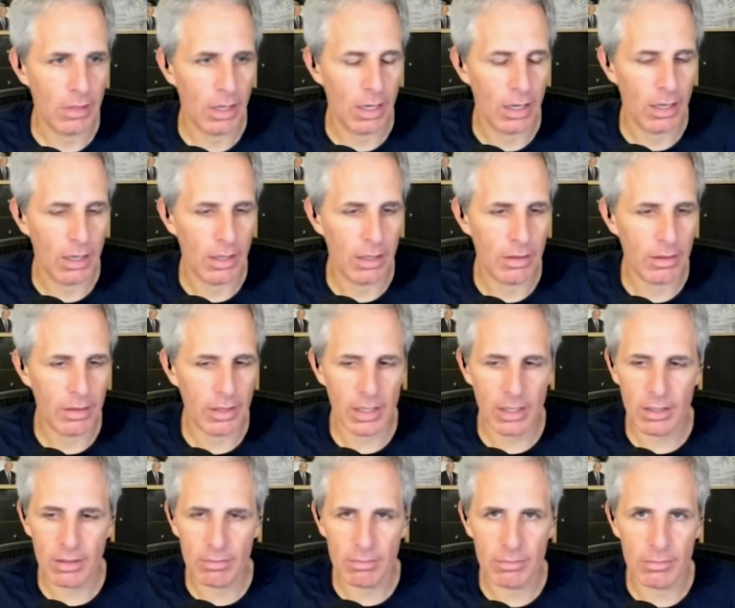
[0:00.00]

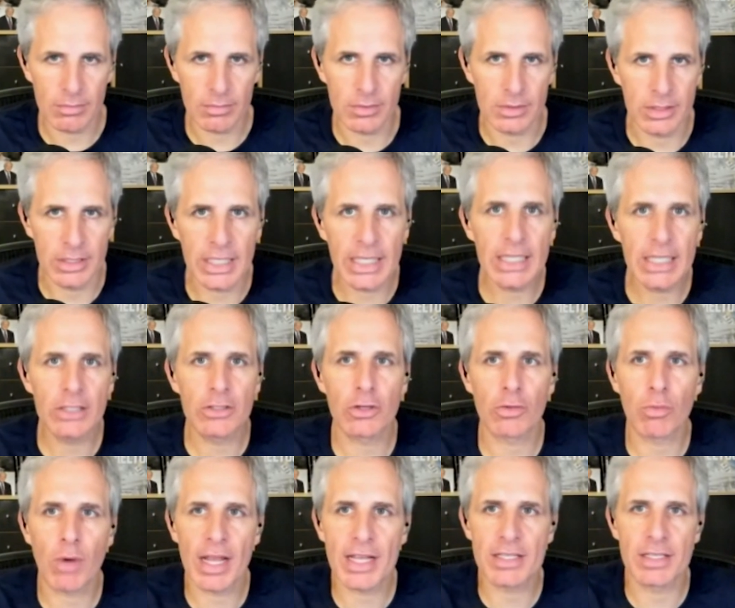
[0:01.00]
the need to
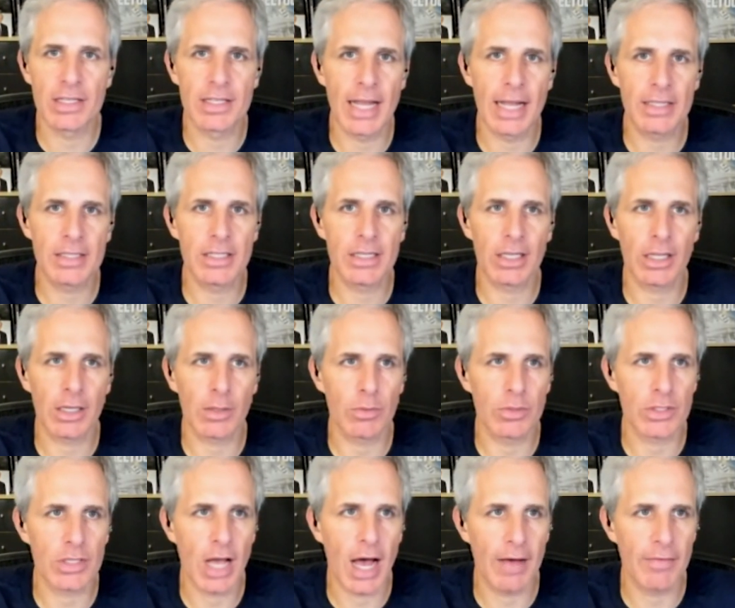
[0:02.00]
raise the debt ceiling
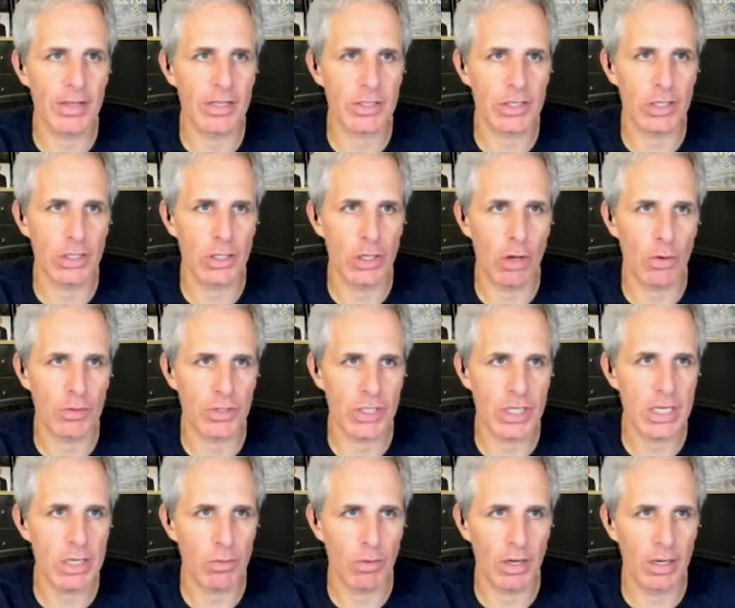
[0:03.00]
was obviously no
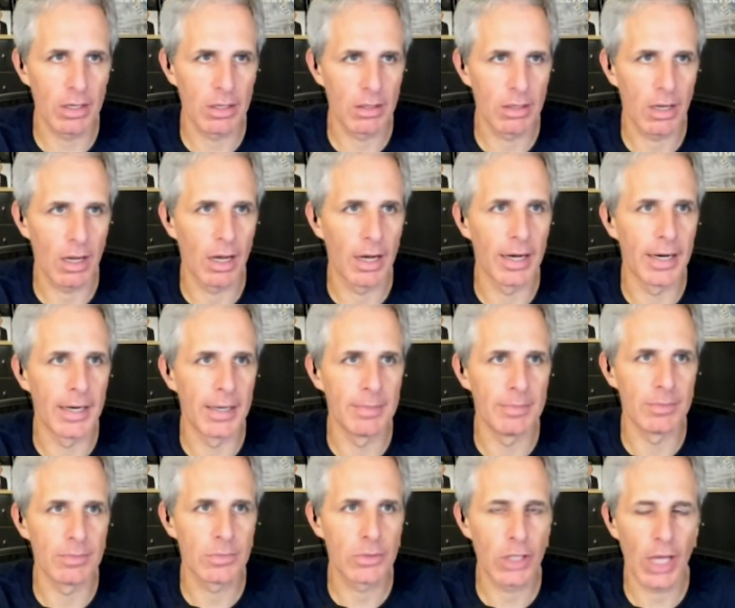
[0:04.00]
secret
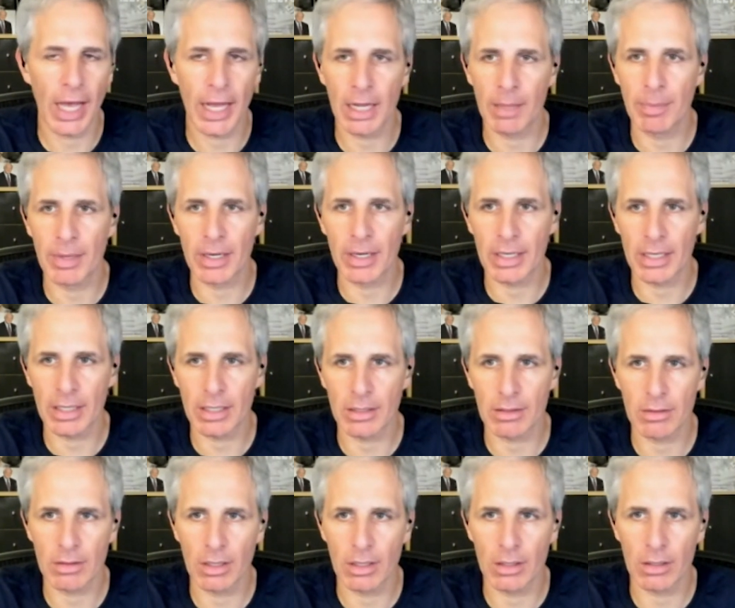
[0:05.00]
to anybody
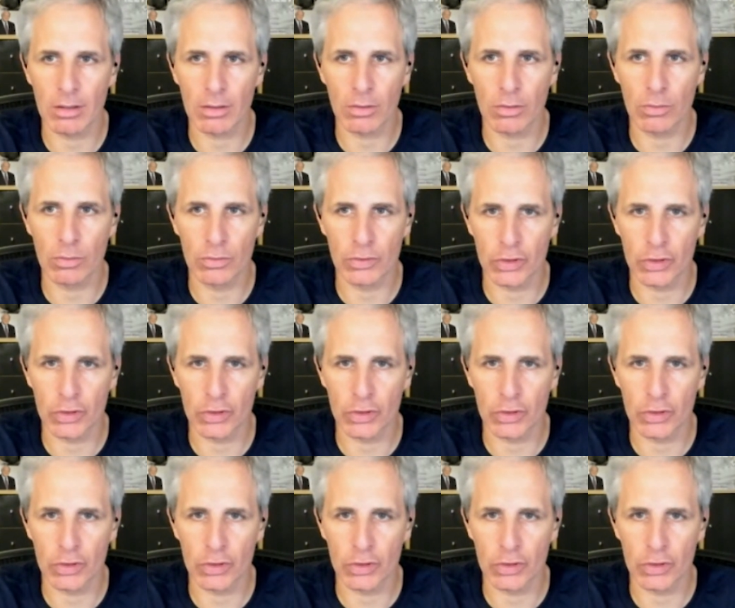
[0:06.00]
whose